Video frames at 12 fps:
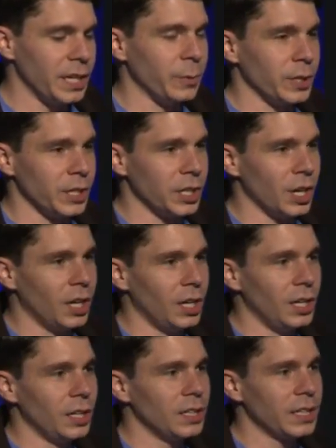it would
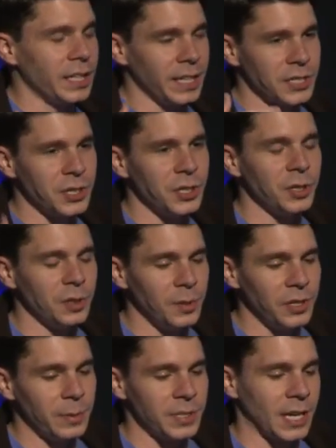call an
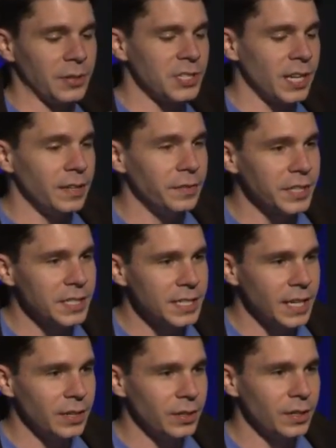executable that was outside of the
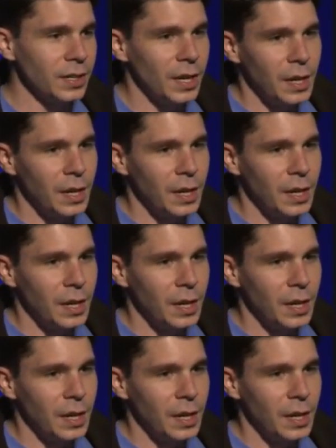container,